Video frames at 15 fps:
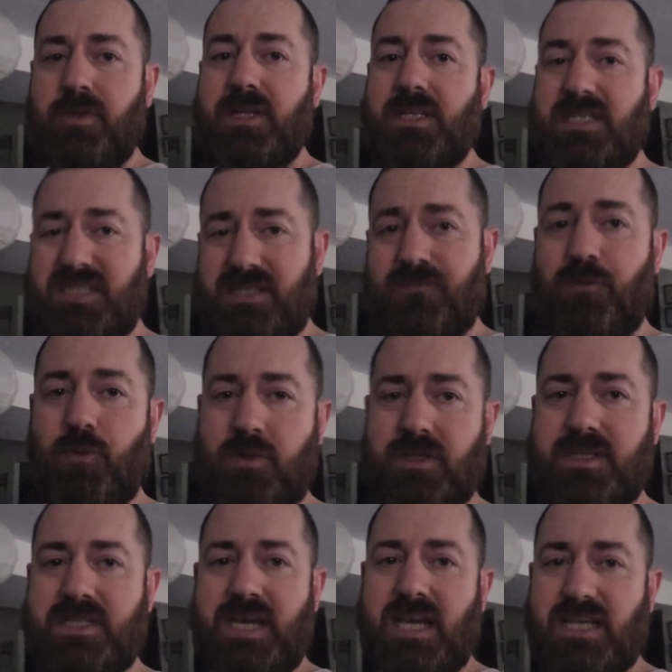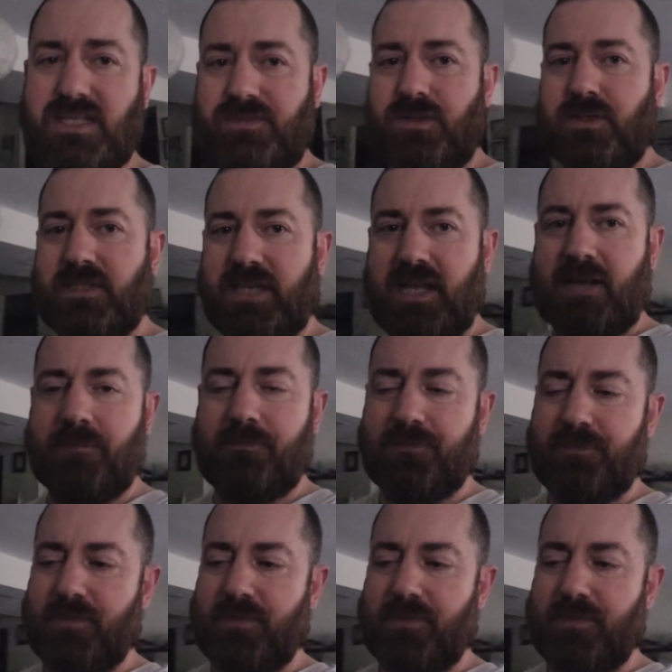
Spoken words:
but it's for the size of your tank.